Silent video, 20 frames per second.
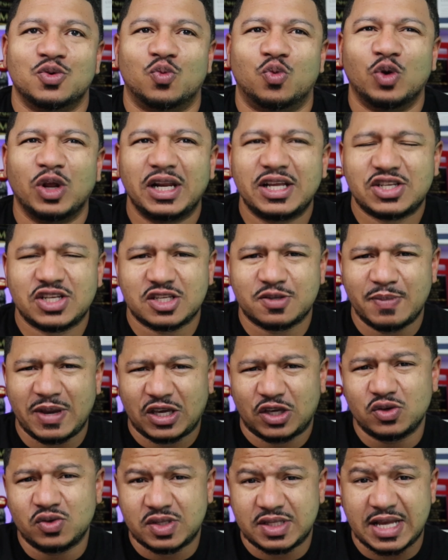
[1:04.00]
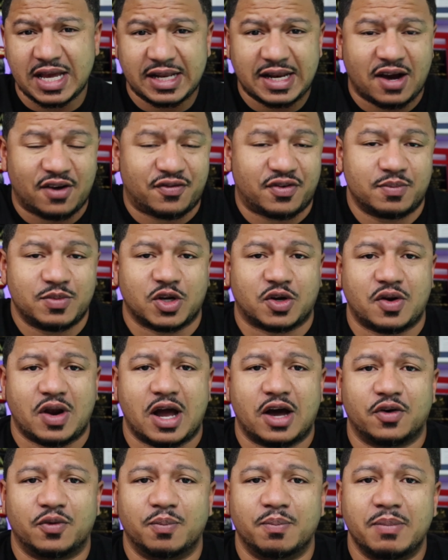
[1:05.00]
really just make you stand out from the
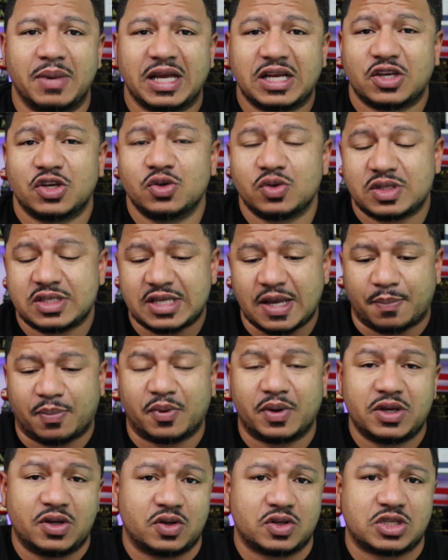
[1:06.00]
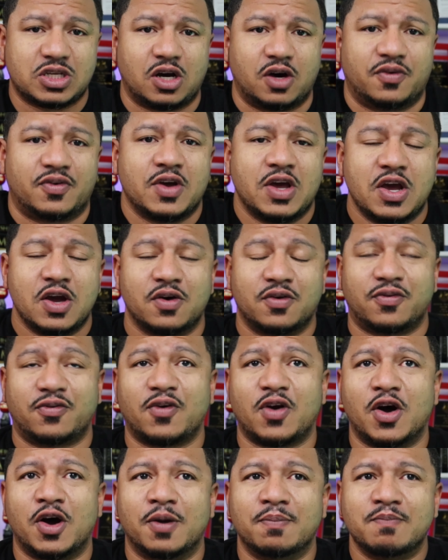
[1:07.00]
crowd, make you separate yourself
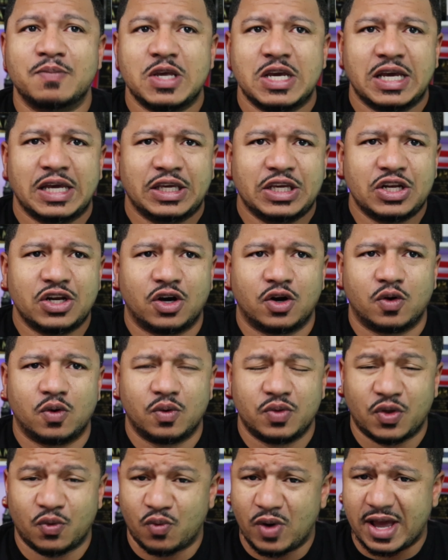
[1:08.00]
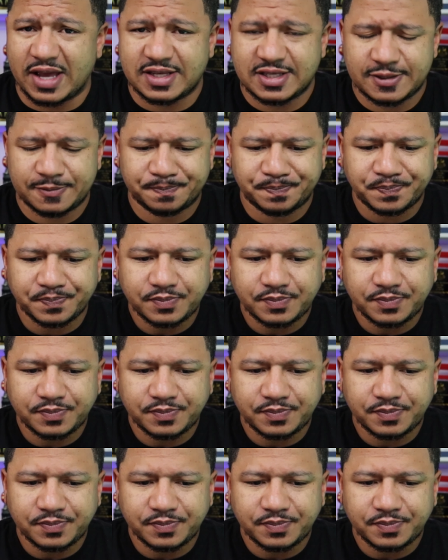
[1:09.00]
from, the rest.